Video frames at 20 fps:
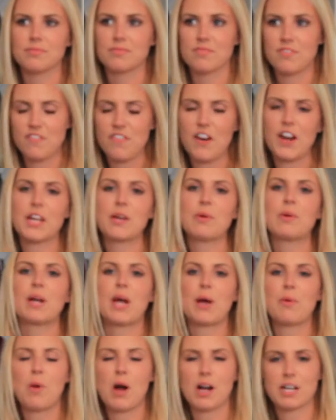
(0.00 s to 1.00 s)
funny when
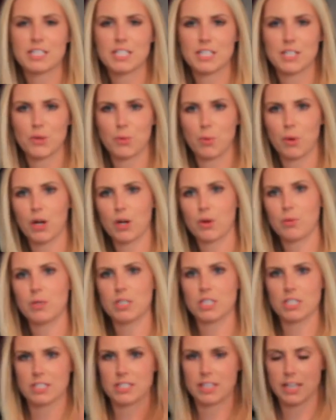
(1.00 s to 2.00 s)
I walked into work.
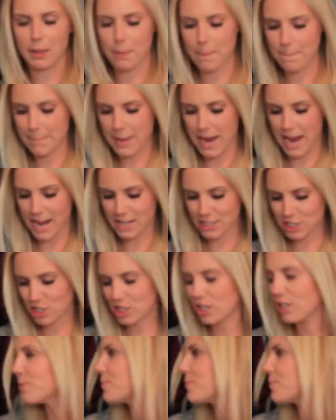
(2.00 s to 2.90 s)
We just like matched.